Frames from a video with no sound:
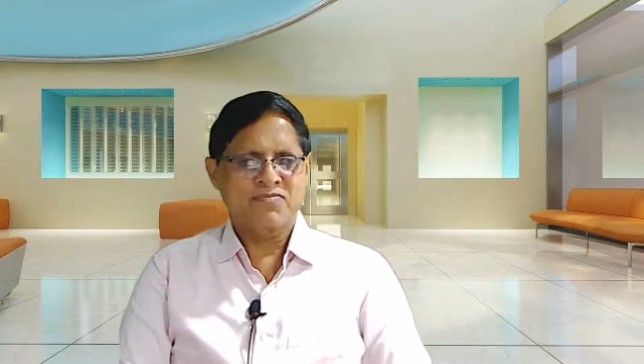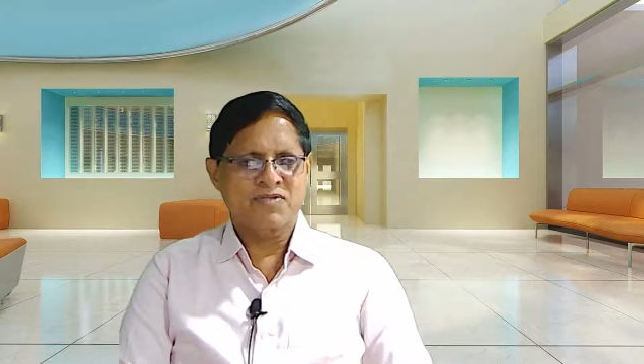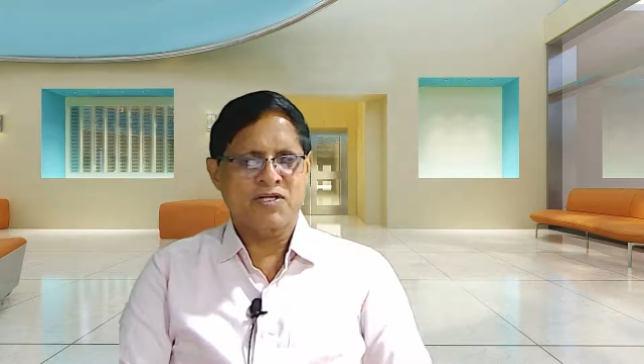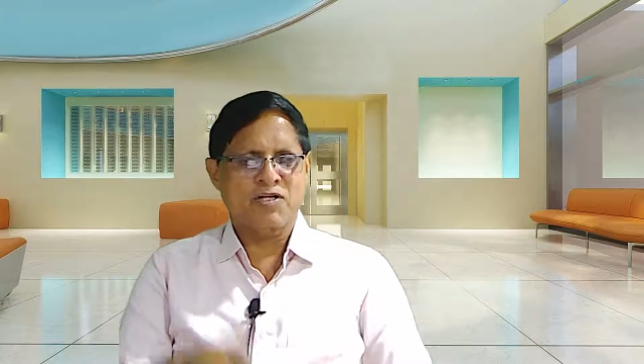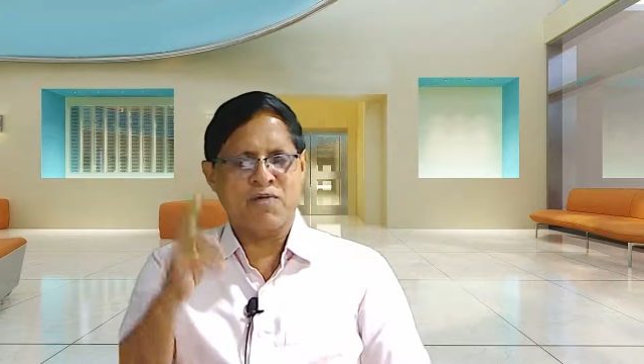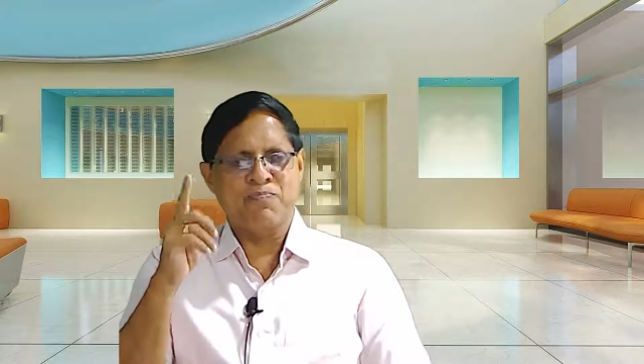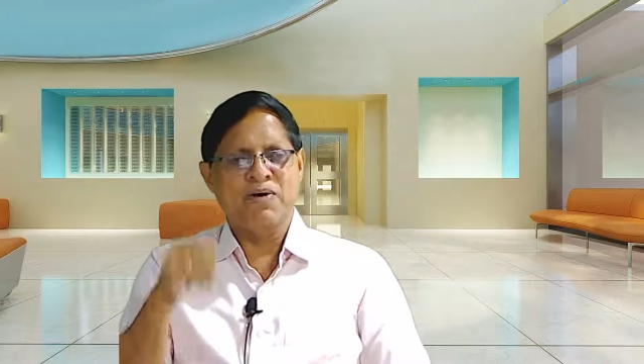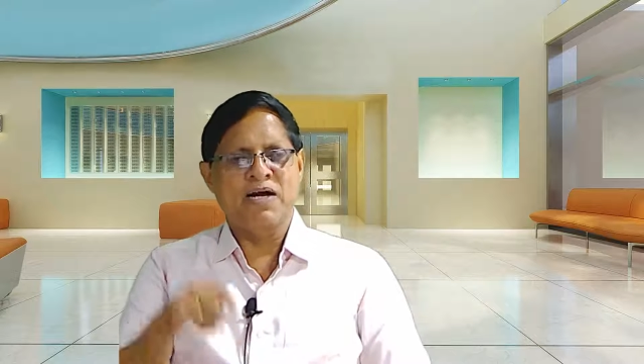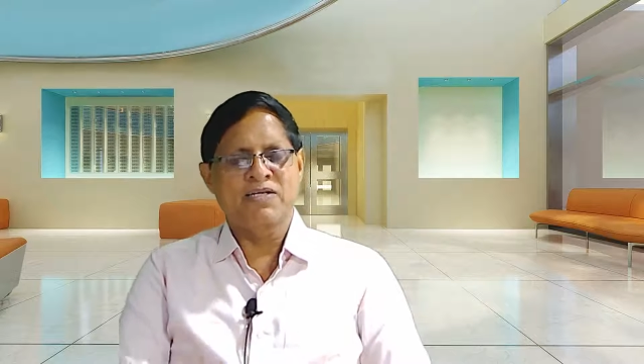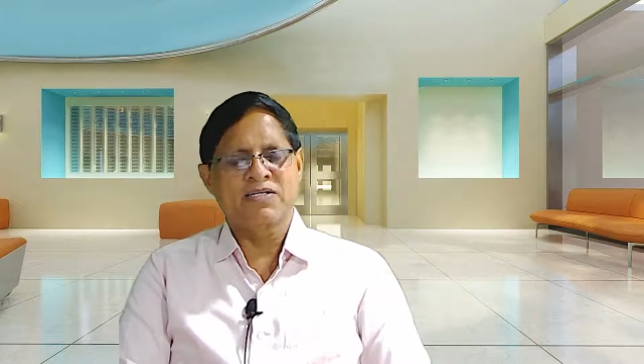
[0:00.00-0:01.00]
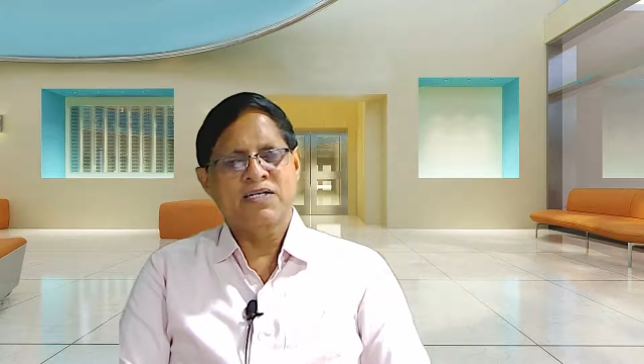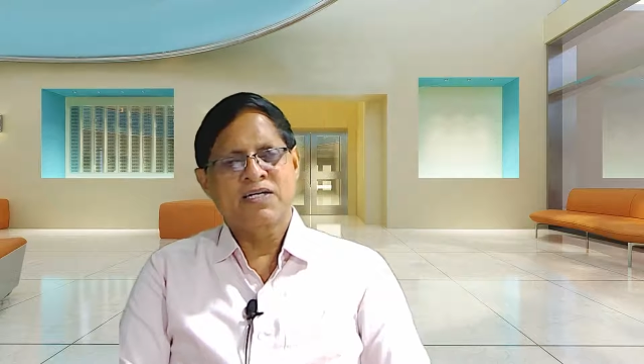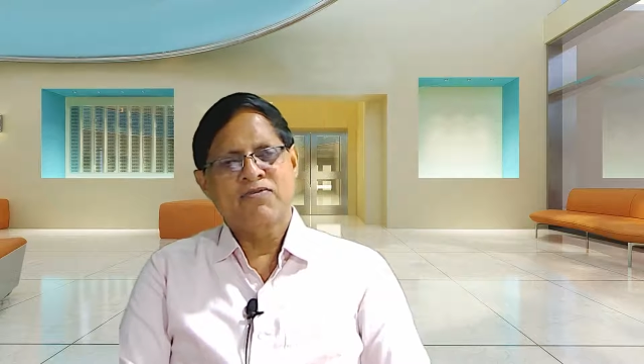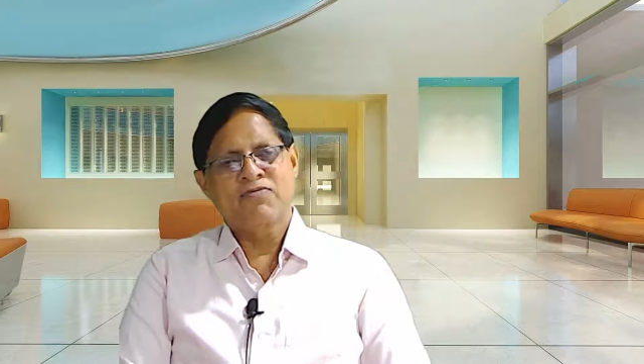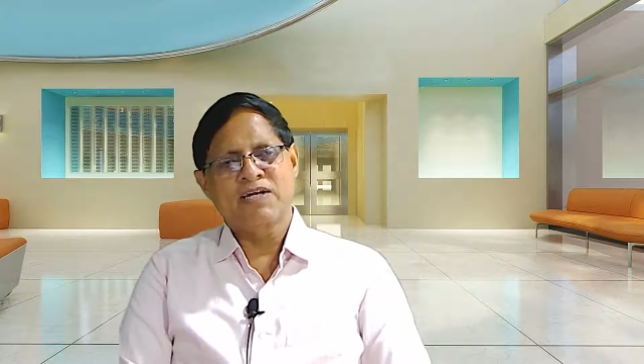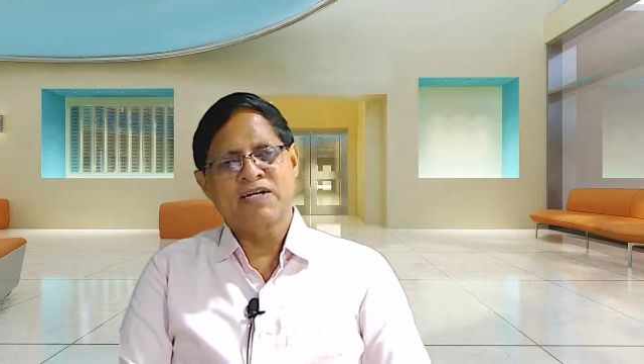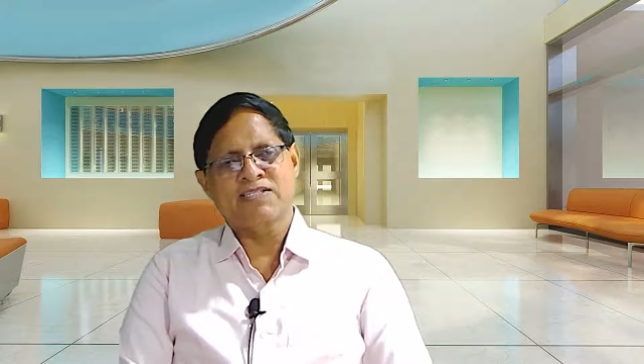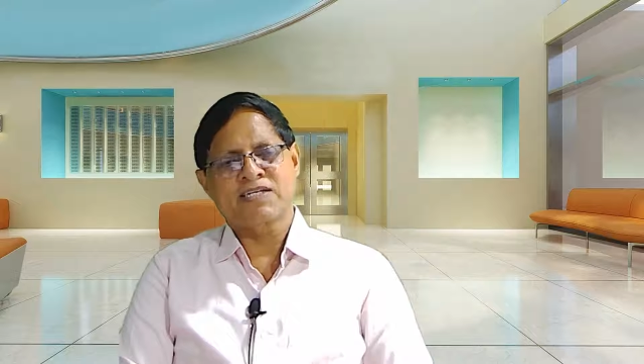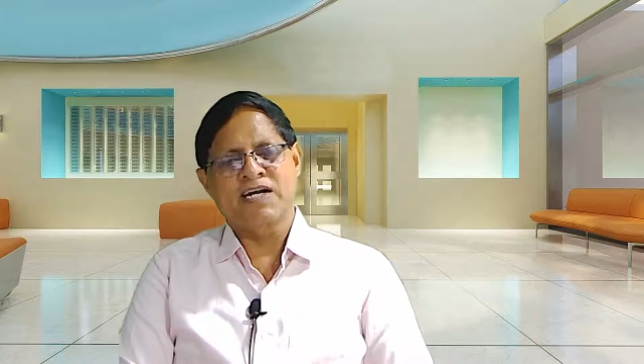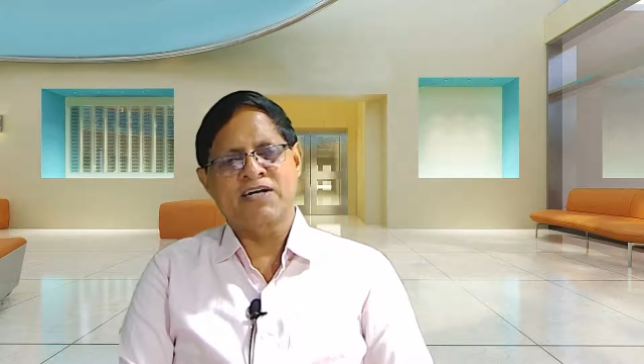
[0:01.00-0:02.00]
The top man will
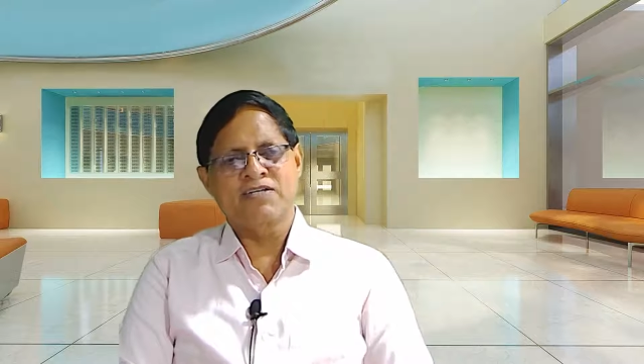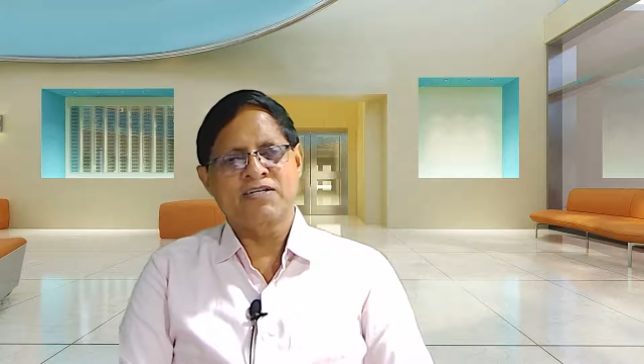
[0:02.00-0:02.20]
decide.